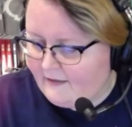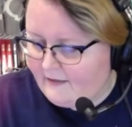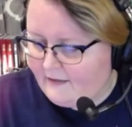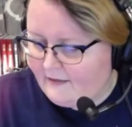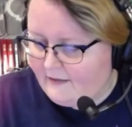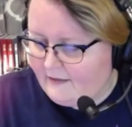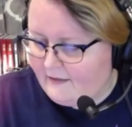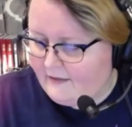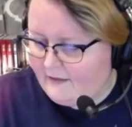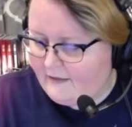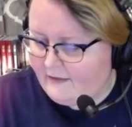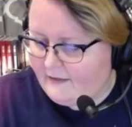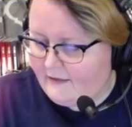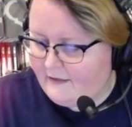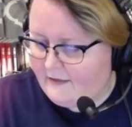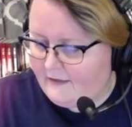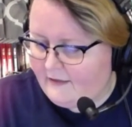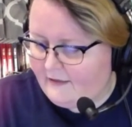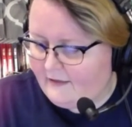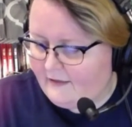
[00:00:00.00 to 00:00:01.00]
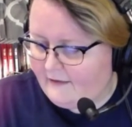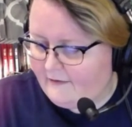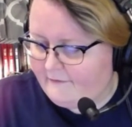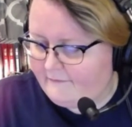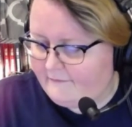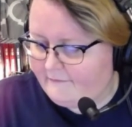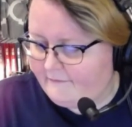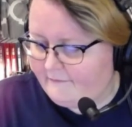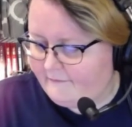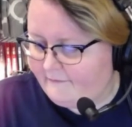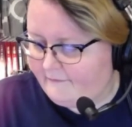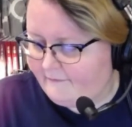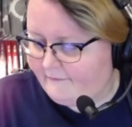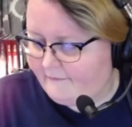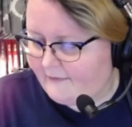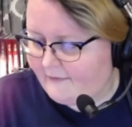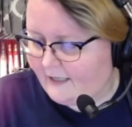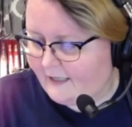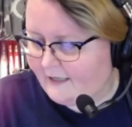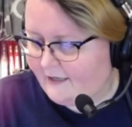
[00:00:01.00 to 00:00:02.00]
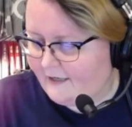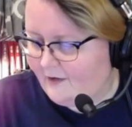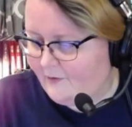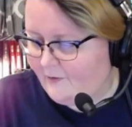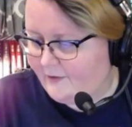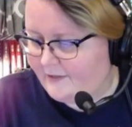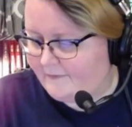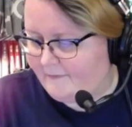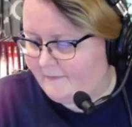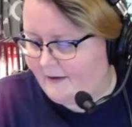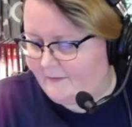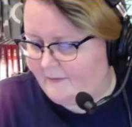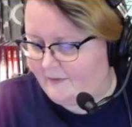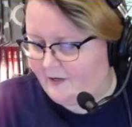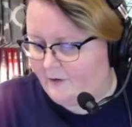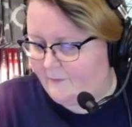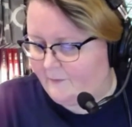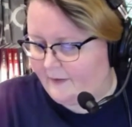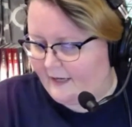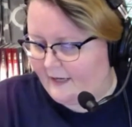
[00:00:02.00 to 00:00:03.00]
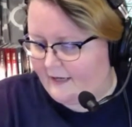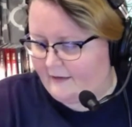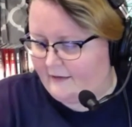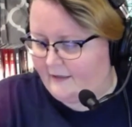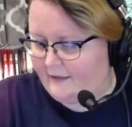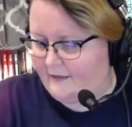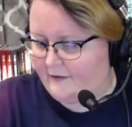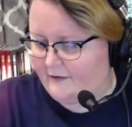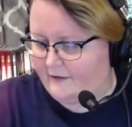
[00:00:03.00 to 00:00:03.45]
I can always maybe go back later.